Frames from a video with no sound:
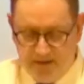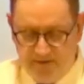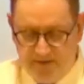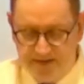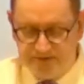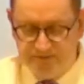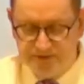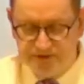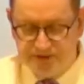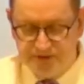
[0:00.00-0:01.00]
Now that's
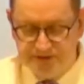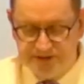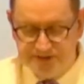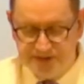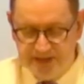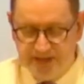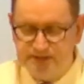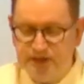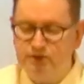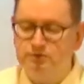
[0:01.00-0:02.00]
verse
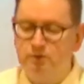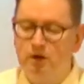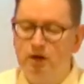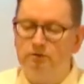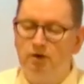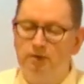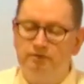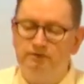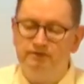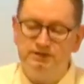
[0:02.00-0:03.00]
36. Here's water.
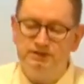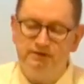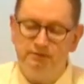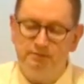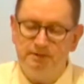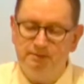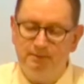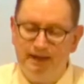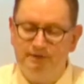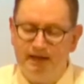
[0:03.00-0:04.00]
What prevents me from being
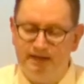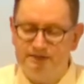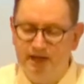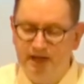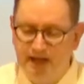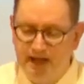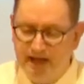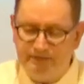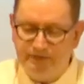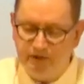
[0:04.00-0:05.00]
baptized?
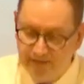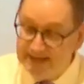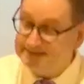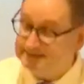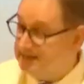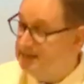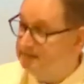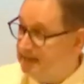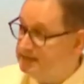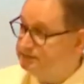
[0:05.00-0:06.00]
And I thought, that's
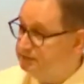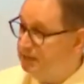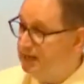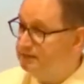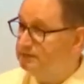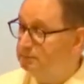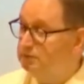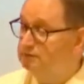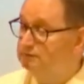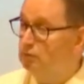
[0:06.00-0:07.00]
it. That's the text I'm
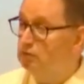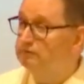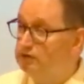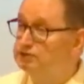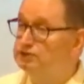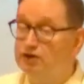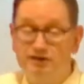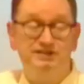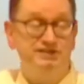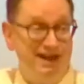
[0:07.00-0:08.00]
looking for. Verse
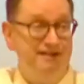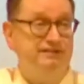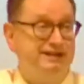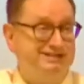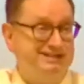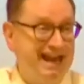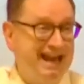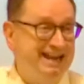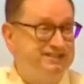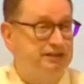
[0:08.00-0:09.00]
37 is
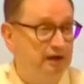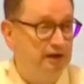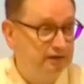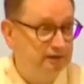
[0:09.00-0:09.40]
the answer.